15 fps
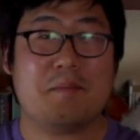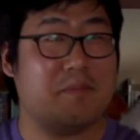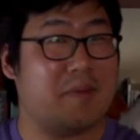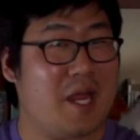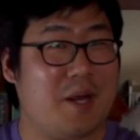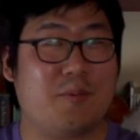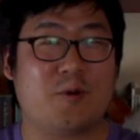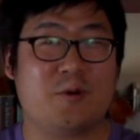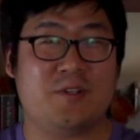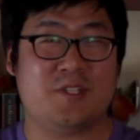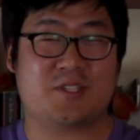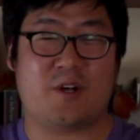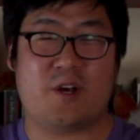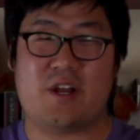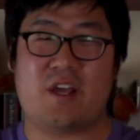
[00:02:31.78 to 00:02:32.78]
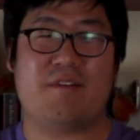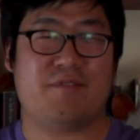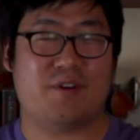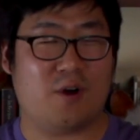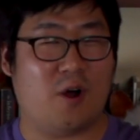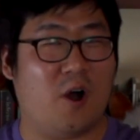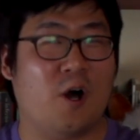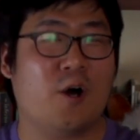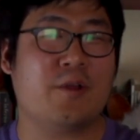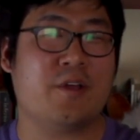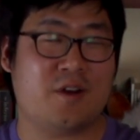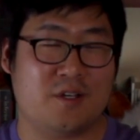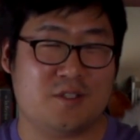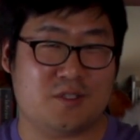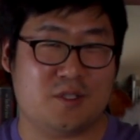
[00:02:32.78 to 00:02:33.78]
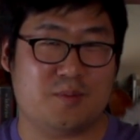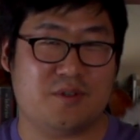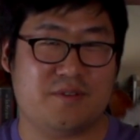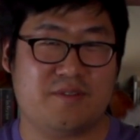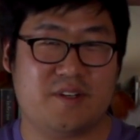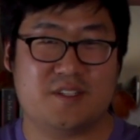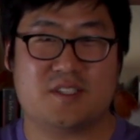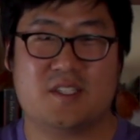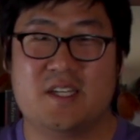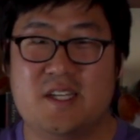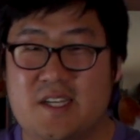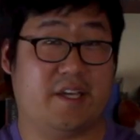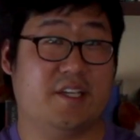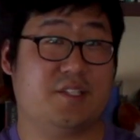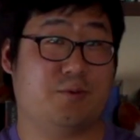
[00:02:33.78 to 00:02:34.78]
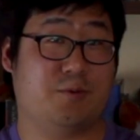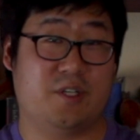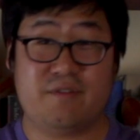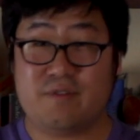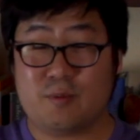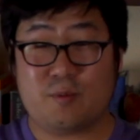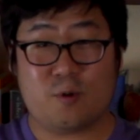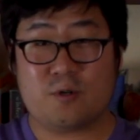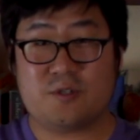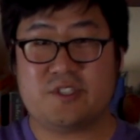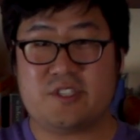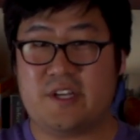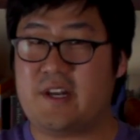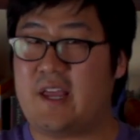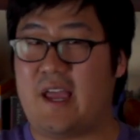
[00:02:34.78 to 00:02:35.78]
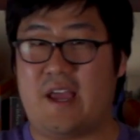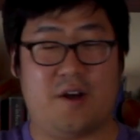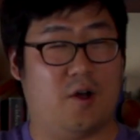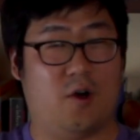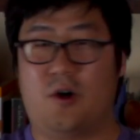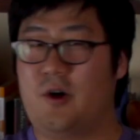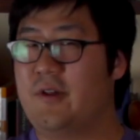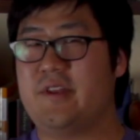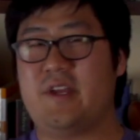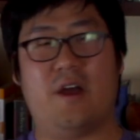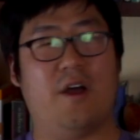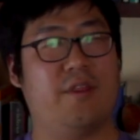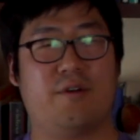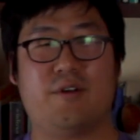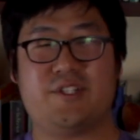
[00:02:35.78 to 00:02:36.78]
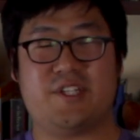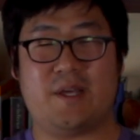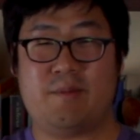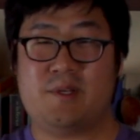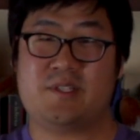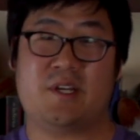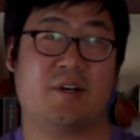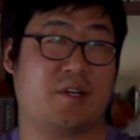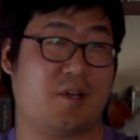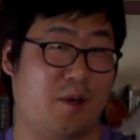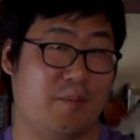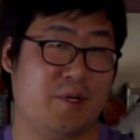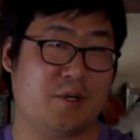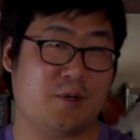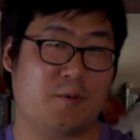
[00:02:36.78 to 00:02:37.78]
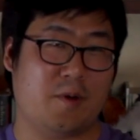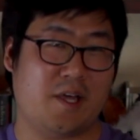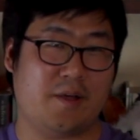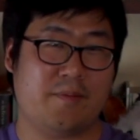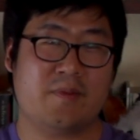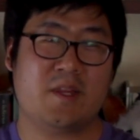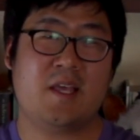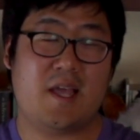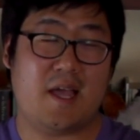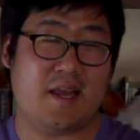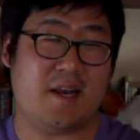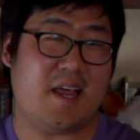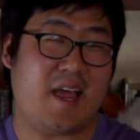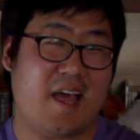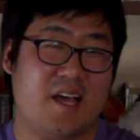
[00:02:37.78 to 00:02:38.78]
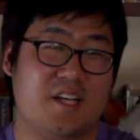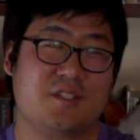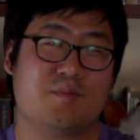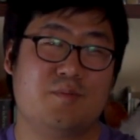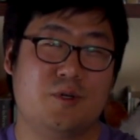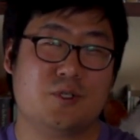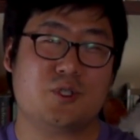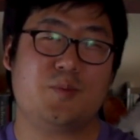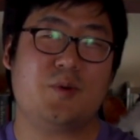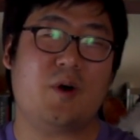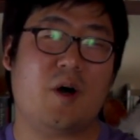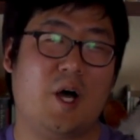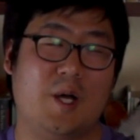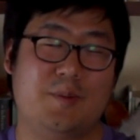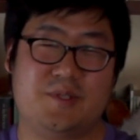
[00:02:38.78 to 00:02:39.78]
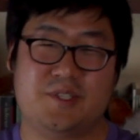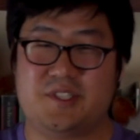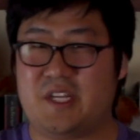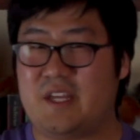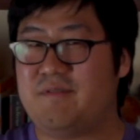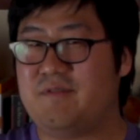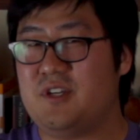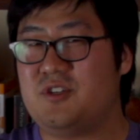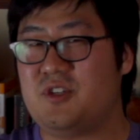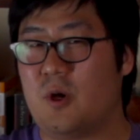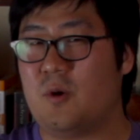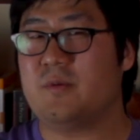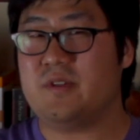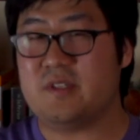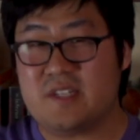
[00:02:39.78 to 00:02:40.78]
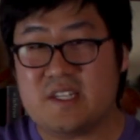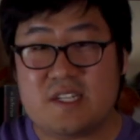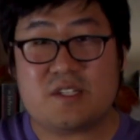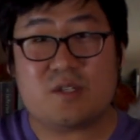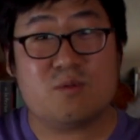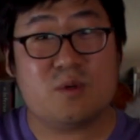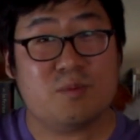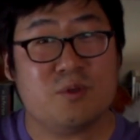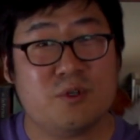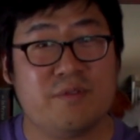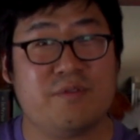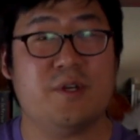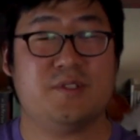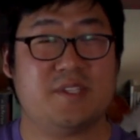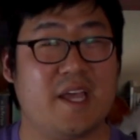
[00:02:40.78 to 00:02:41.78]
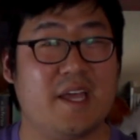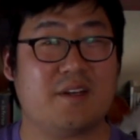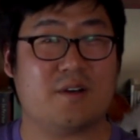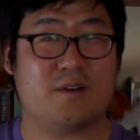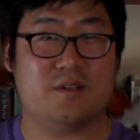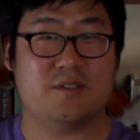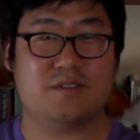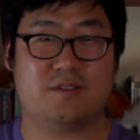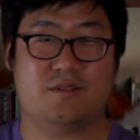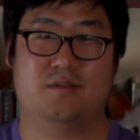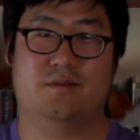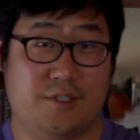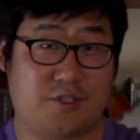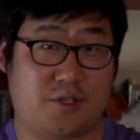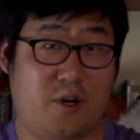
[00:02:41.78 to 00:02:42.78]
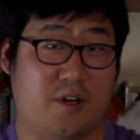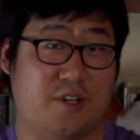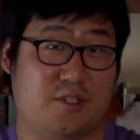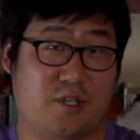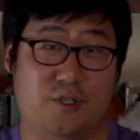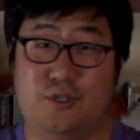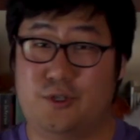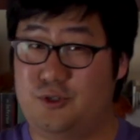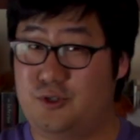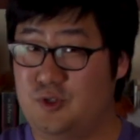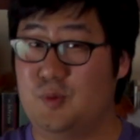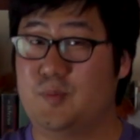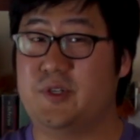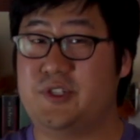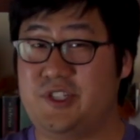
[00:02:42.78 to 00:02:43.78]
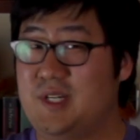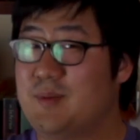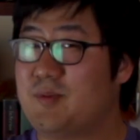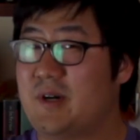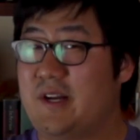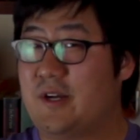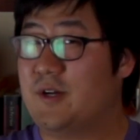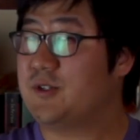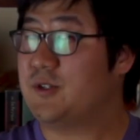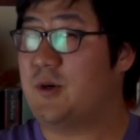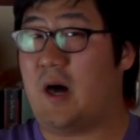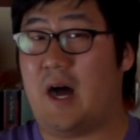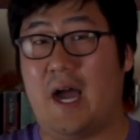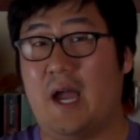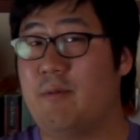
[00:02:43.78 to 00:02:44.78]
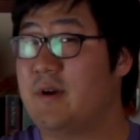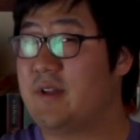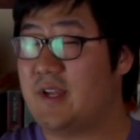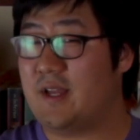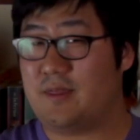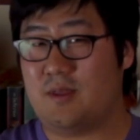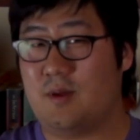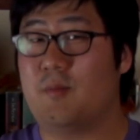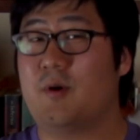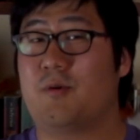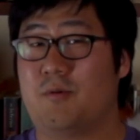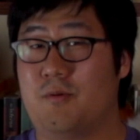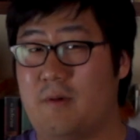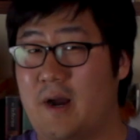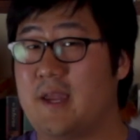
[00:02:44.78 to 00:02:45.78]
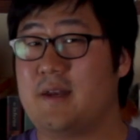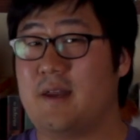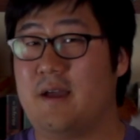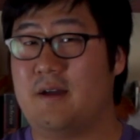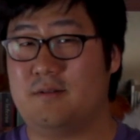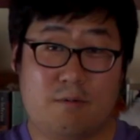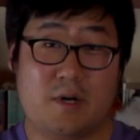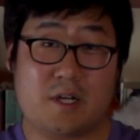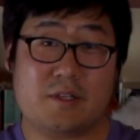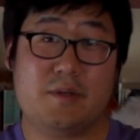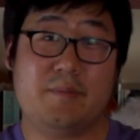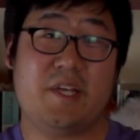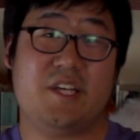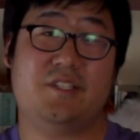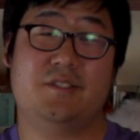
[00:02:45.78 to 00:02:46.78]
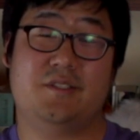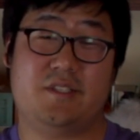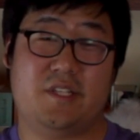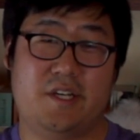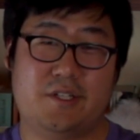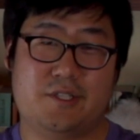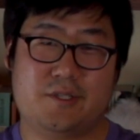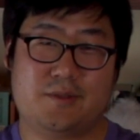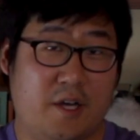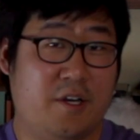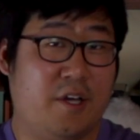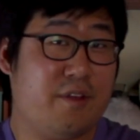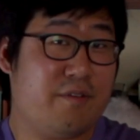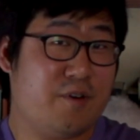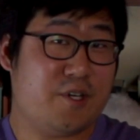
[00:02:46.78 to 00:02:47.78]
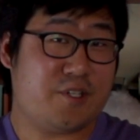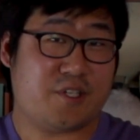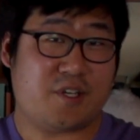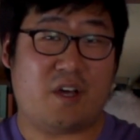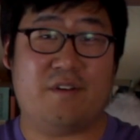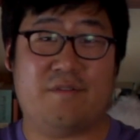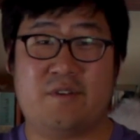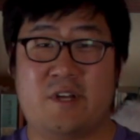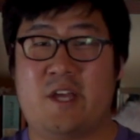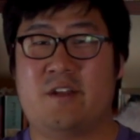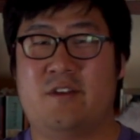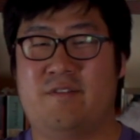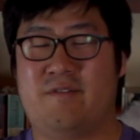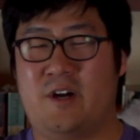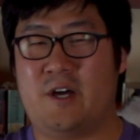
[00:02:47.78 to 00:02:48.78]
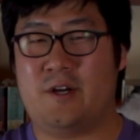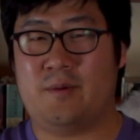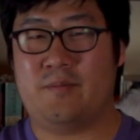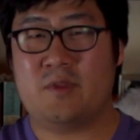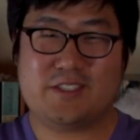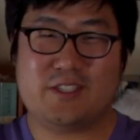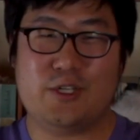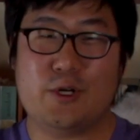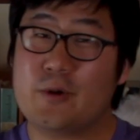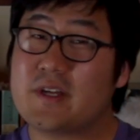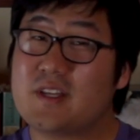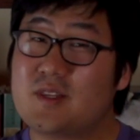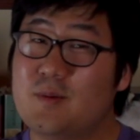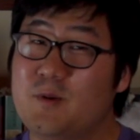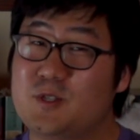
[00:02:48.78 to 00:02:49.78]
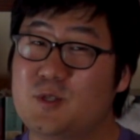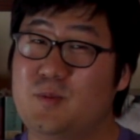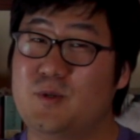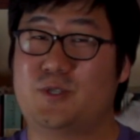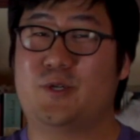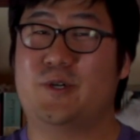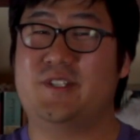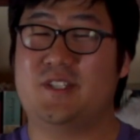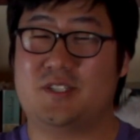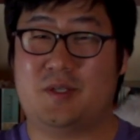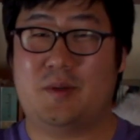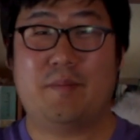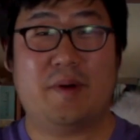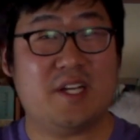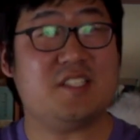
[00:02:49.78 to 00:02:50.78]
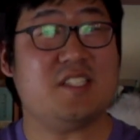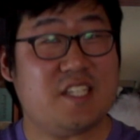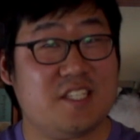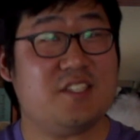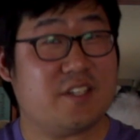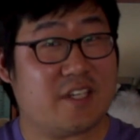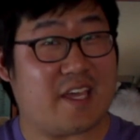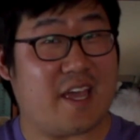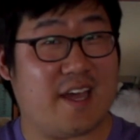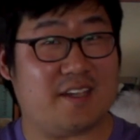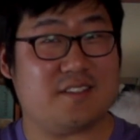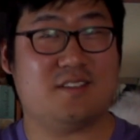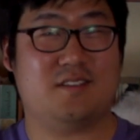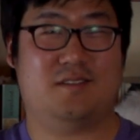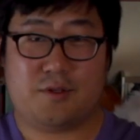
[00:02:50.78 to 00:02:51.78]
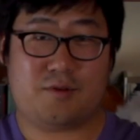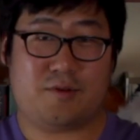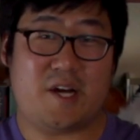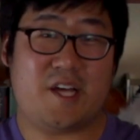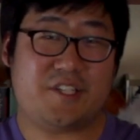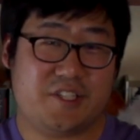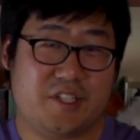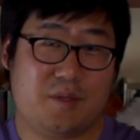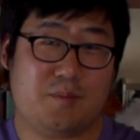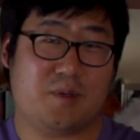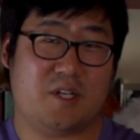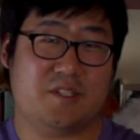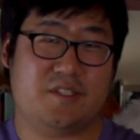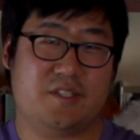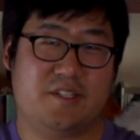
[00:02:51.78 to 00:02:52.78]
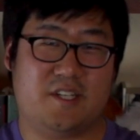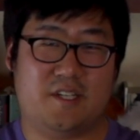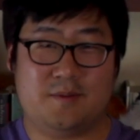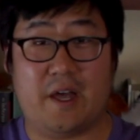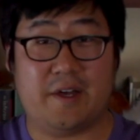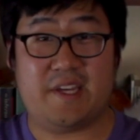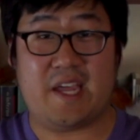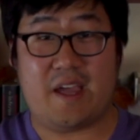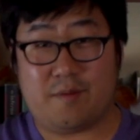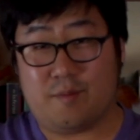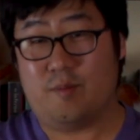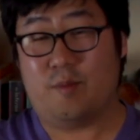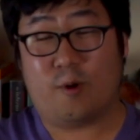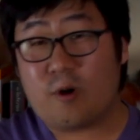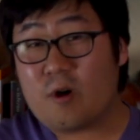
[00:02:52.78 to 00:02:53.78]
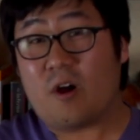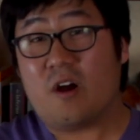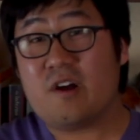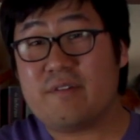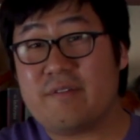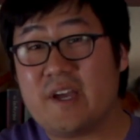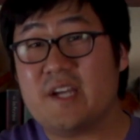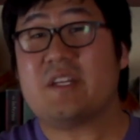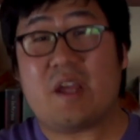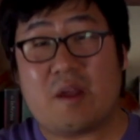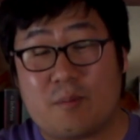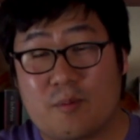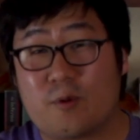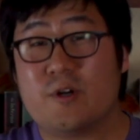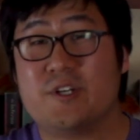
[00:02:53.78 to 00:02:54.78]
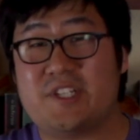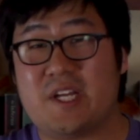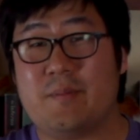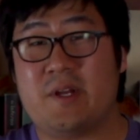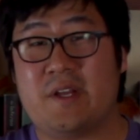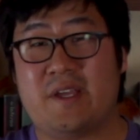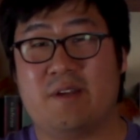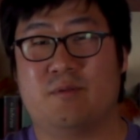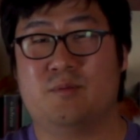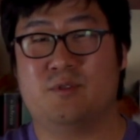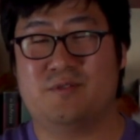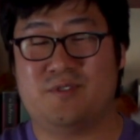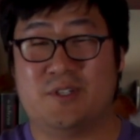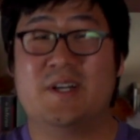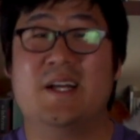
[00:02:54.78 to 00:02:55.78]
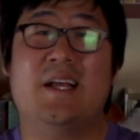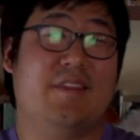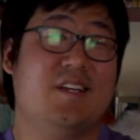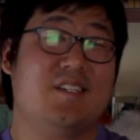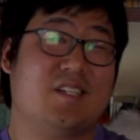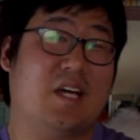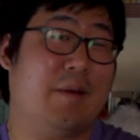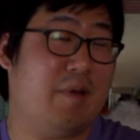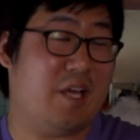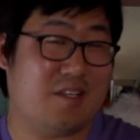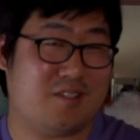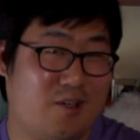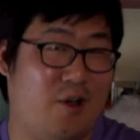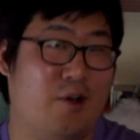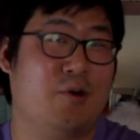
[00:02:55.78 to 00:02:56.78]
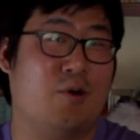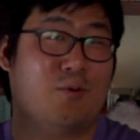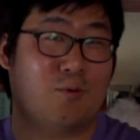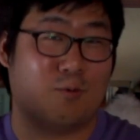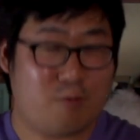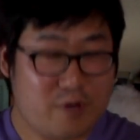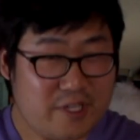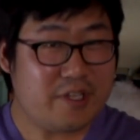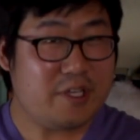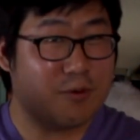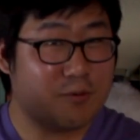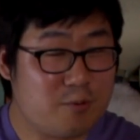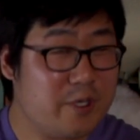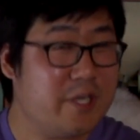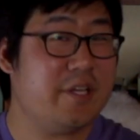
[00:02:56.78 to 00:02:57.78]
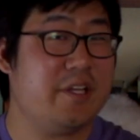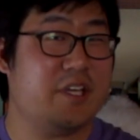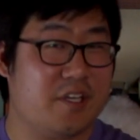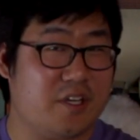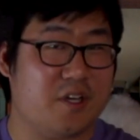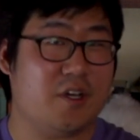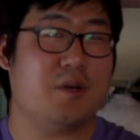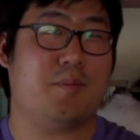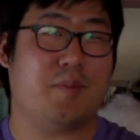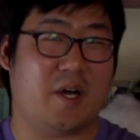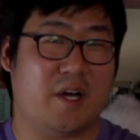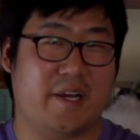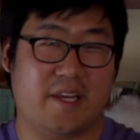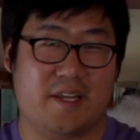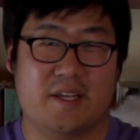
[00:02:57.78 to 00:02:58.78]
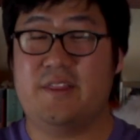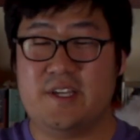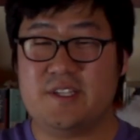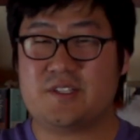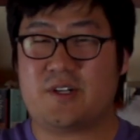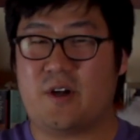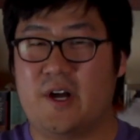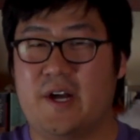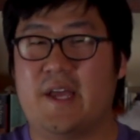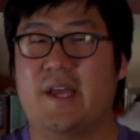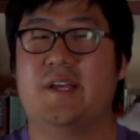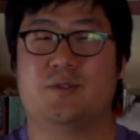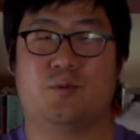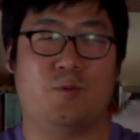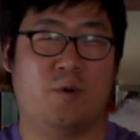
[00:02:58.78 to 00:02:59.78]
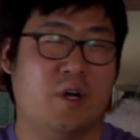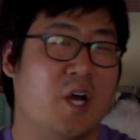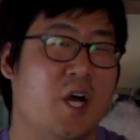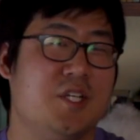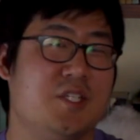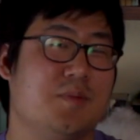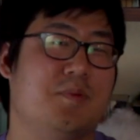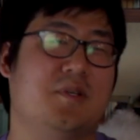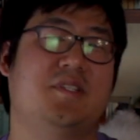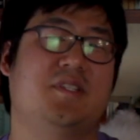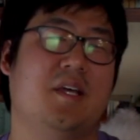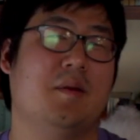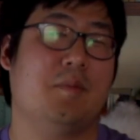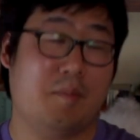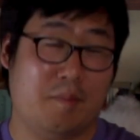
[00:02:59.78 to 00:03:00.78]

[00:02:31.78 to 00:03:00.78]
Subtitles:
mainboard this card if you're all in on Super Friends. It gets rid of Immortal Sun and all the other enchantments that are coming your way, and it has multiple options if you don't need to remove those hate cards. This card is also super cheap right now, so I would get them right now. Reclamation Stage. Another version of Knight of Autumn. You don't get the multiple choices, but it's easier to cast. Thrashing Brontodon. Again, more artifact and more enchantment hate removal. This time, it's on a really good body. This card is 100%